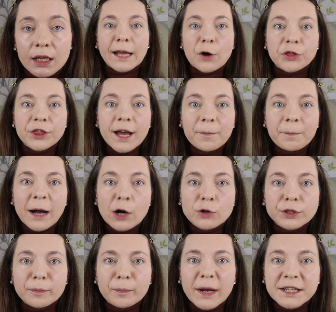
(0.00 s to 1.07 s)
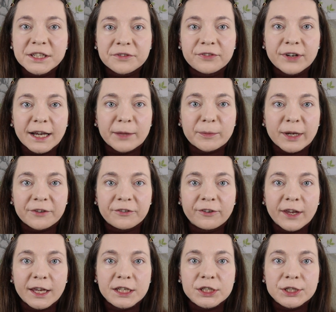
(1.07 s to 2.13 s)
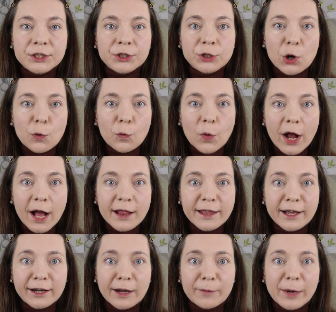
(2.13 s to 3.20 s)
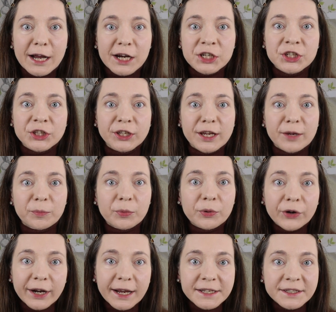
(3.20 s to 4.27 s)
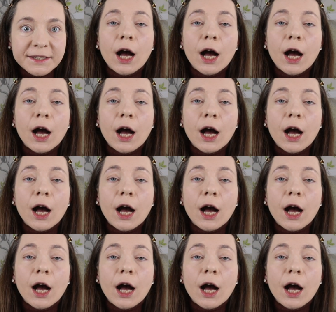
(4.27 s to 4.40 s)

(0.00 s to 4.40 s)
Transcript: Now that powder mattified my face so well, like I'm actually impressed.